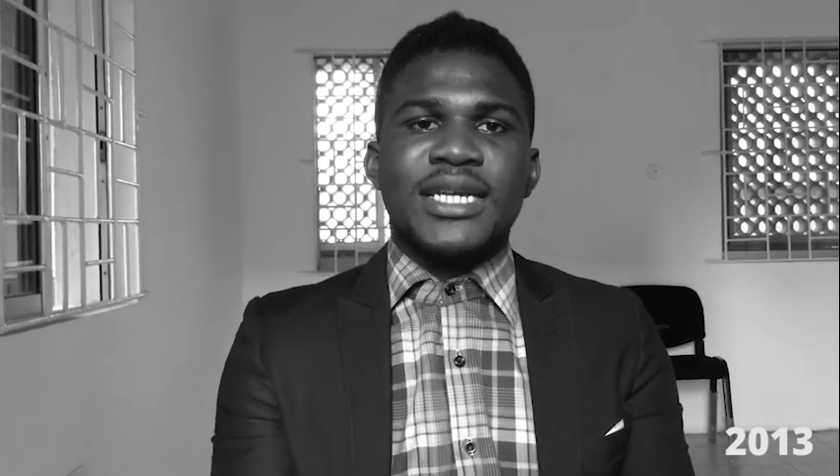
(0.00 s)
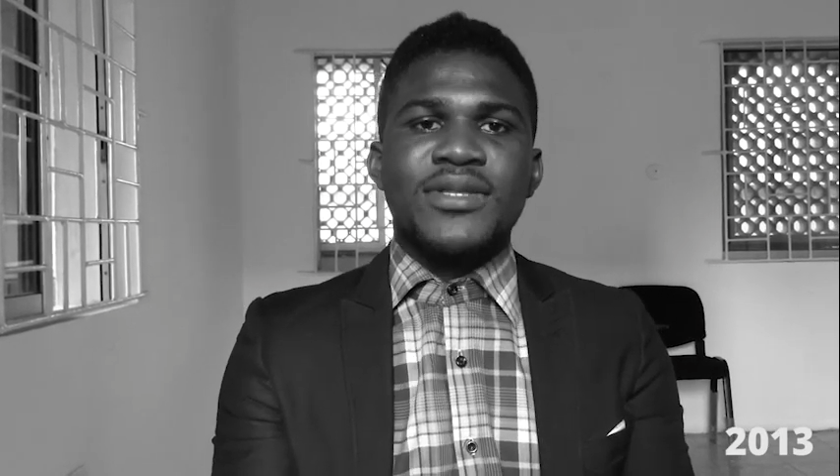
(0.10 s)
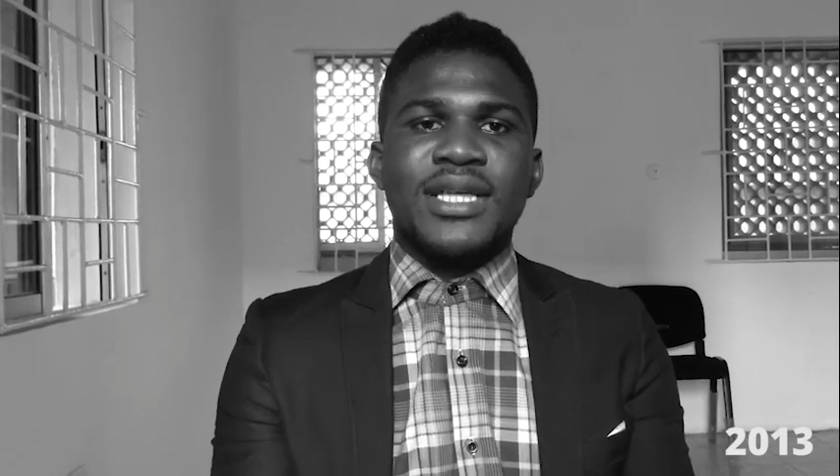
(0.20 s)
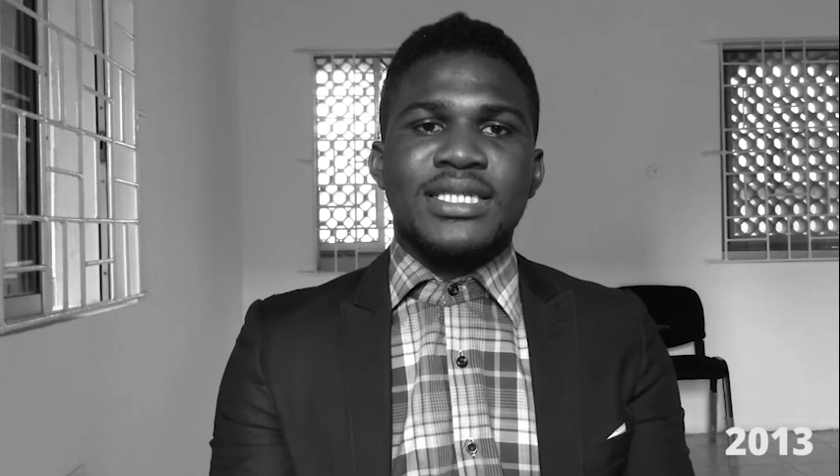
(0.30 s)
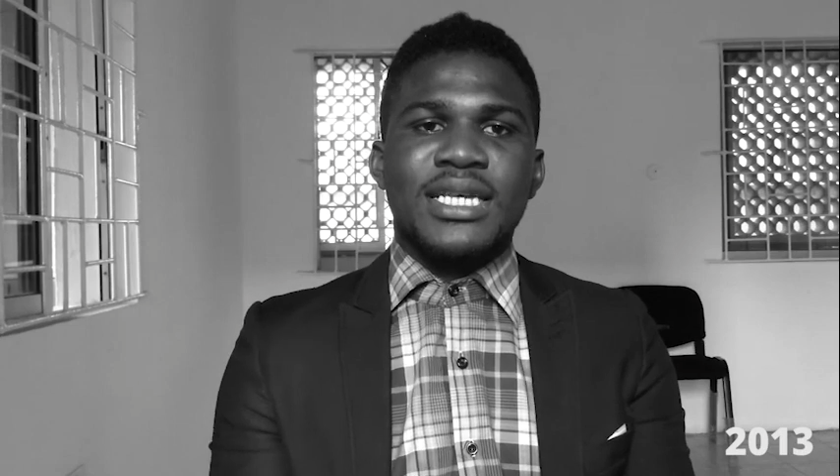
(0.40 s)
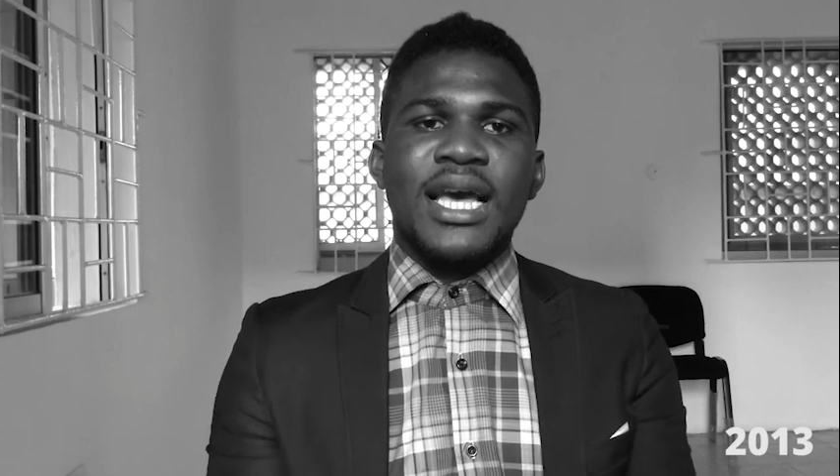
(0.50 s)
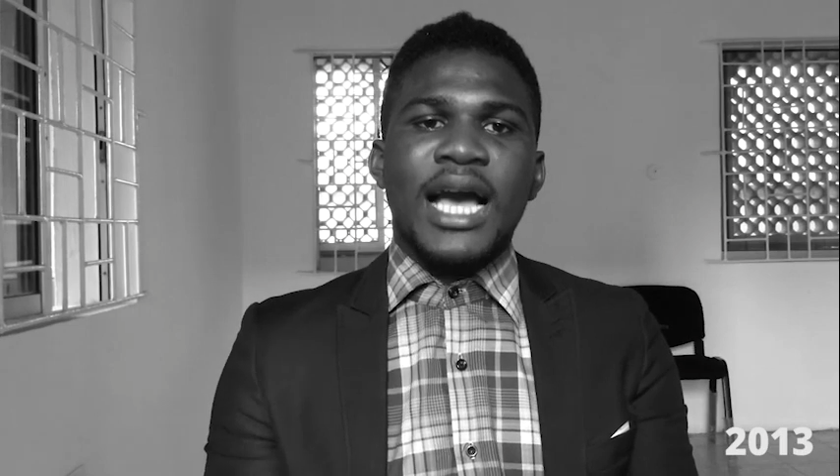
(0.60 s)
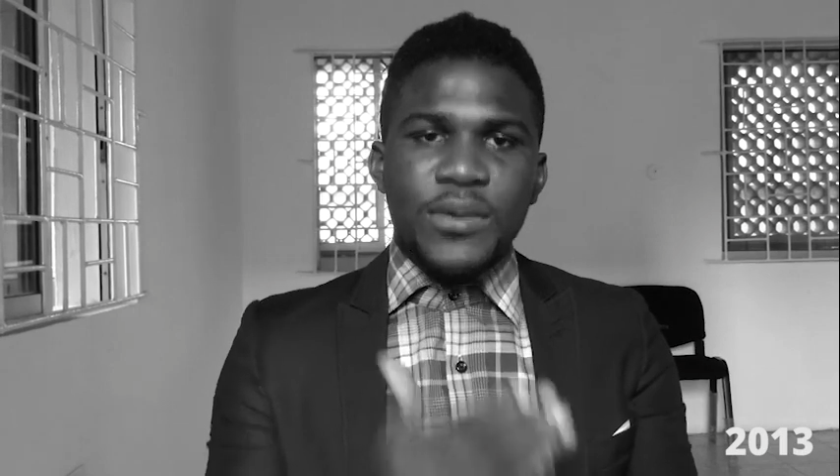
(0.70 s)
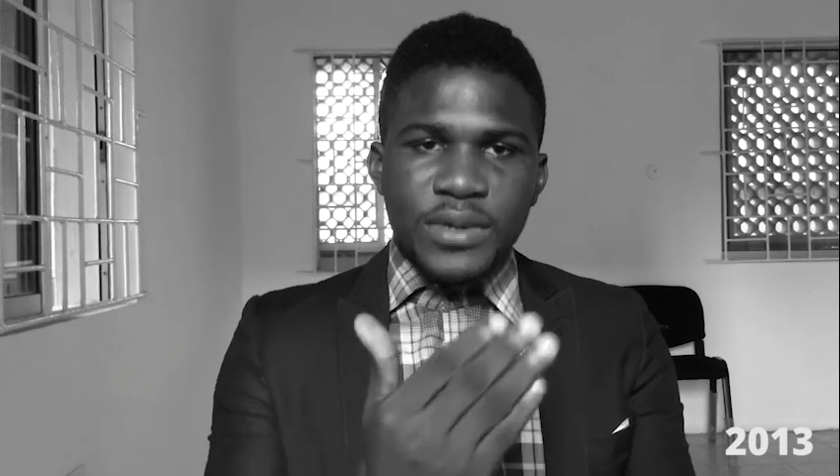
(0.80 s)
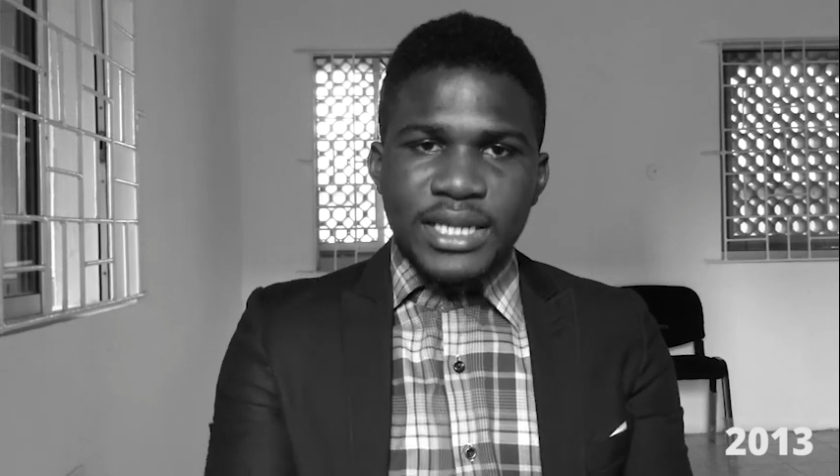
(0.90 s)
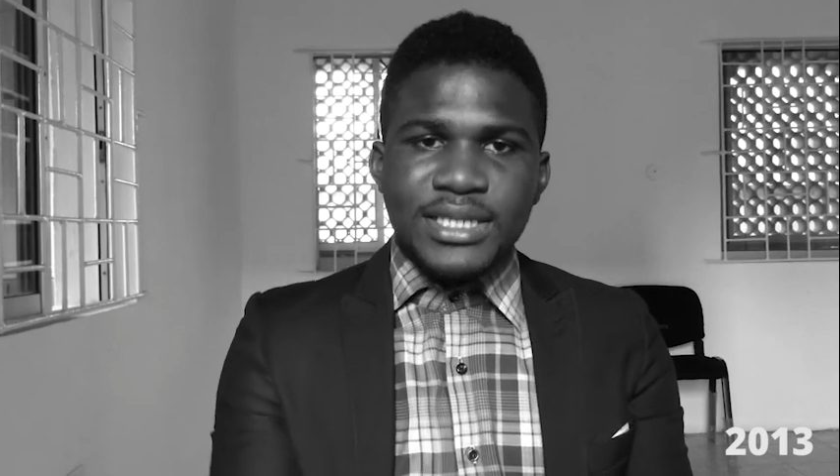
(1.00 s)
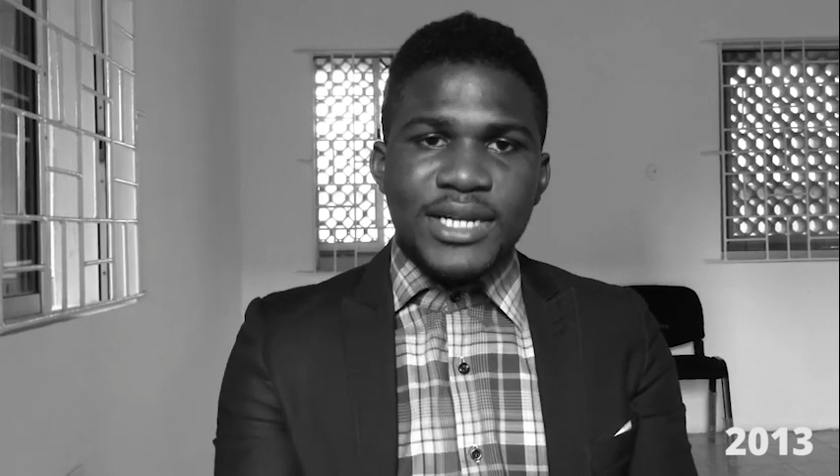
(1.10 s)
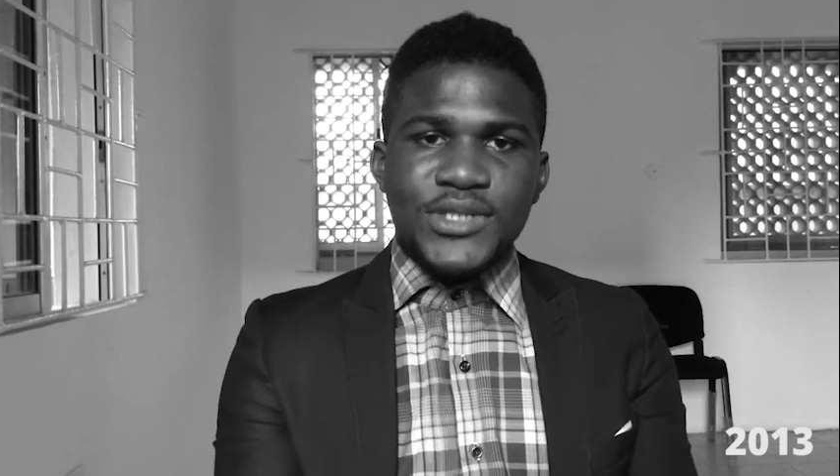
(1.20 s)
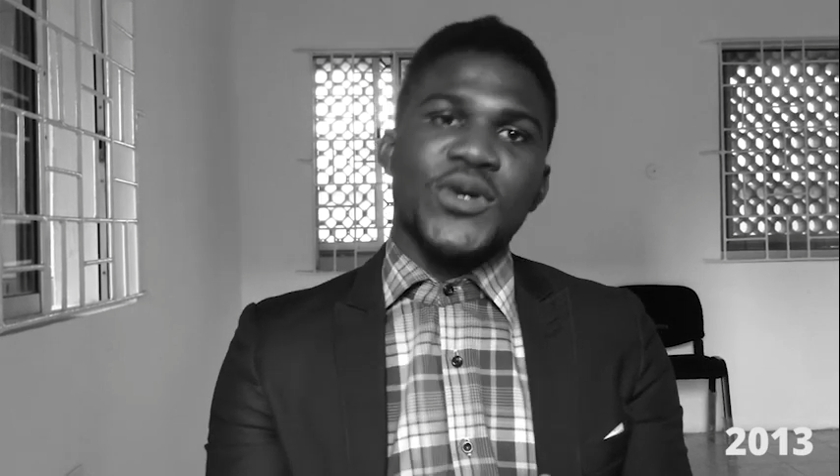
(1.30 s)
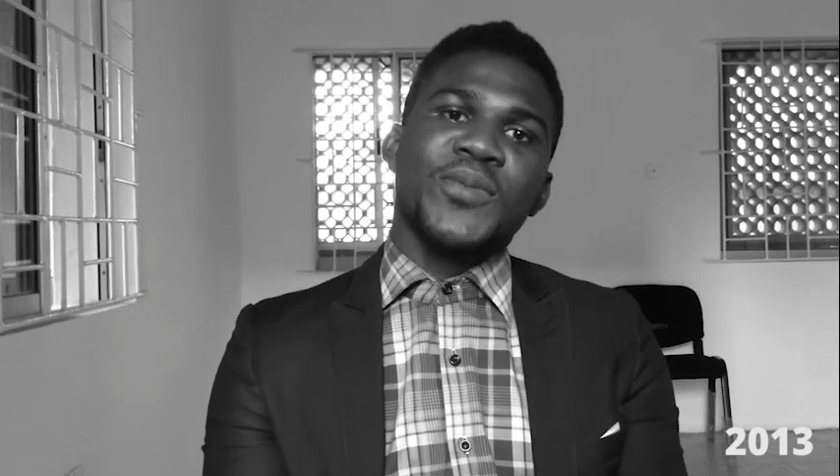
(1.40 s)
And I know that I will get it
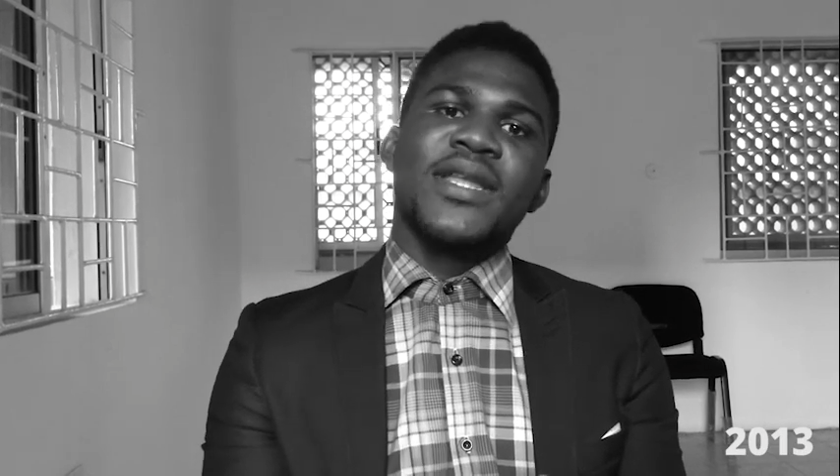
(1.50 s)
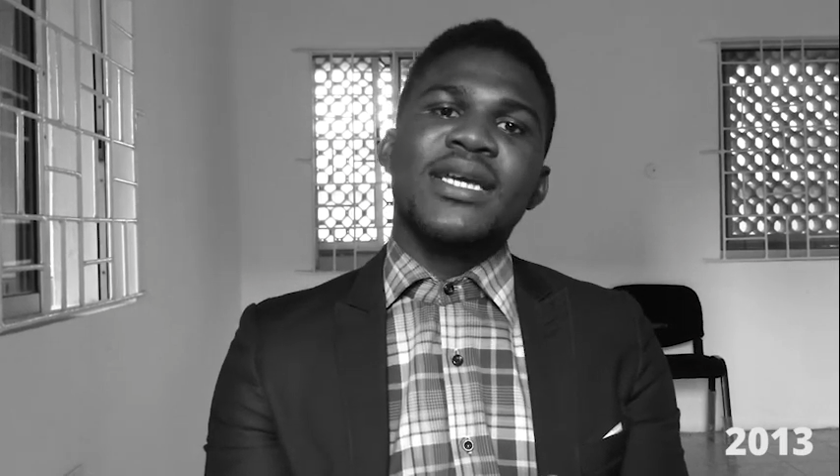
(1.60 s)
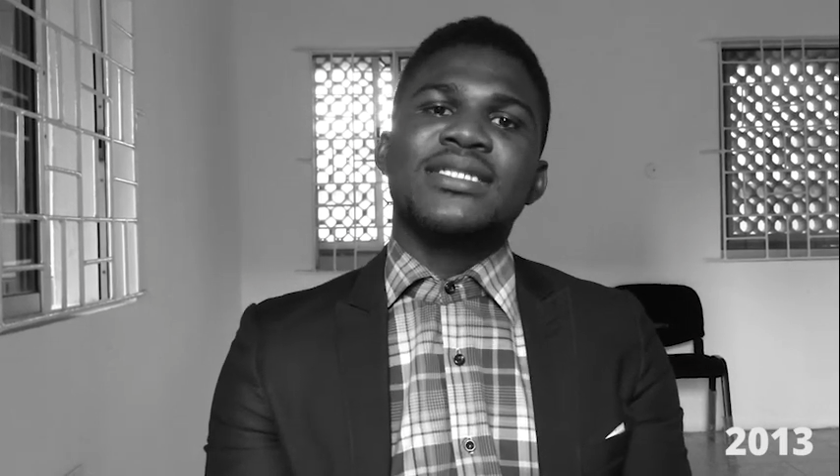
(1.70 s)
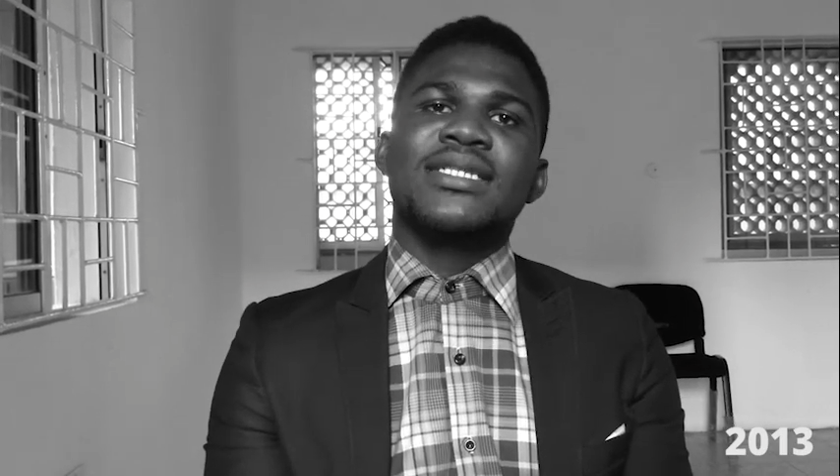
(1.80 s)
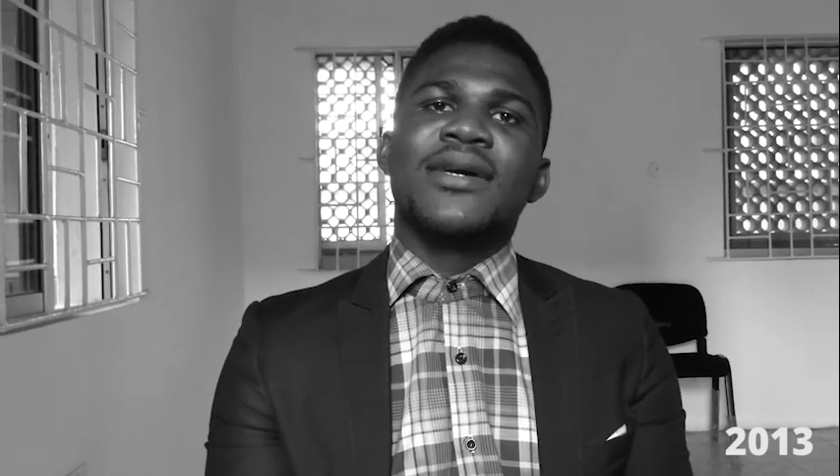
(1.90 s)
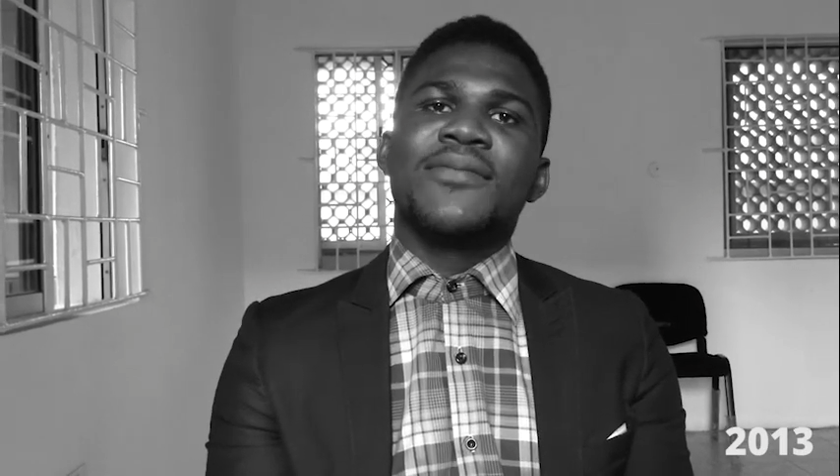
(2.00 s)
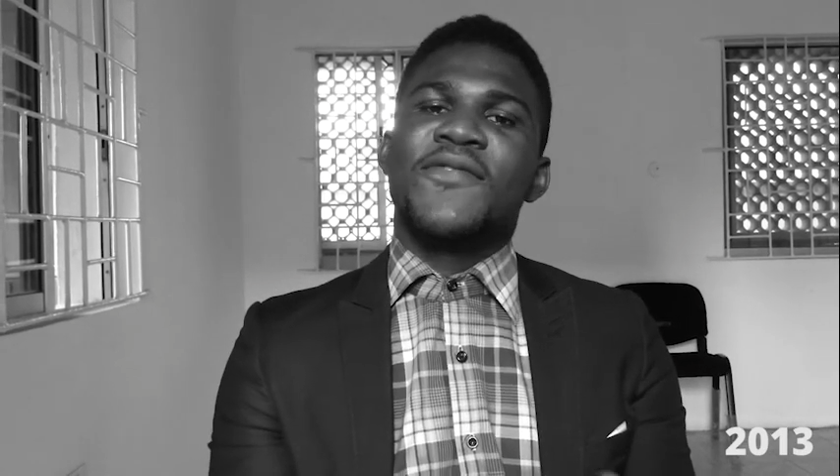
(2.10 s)
at your place.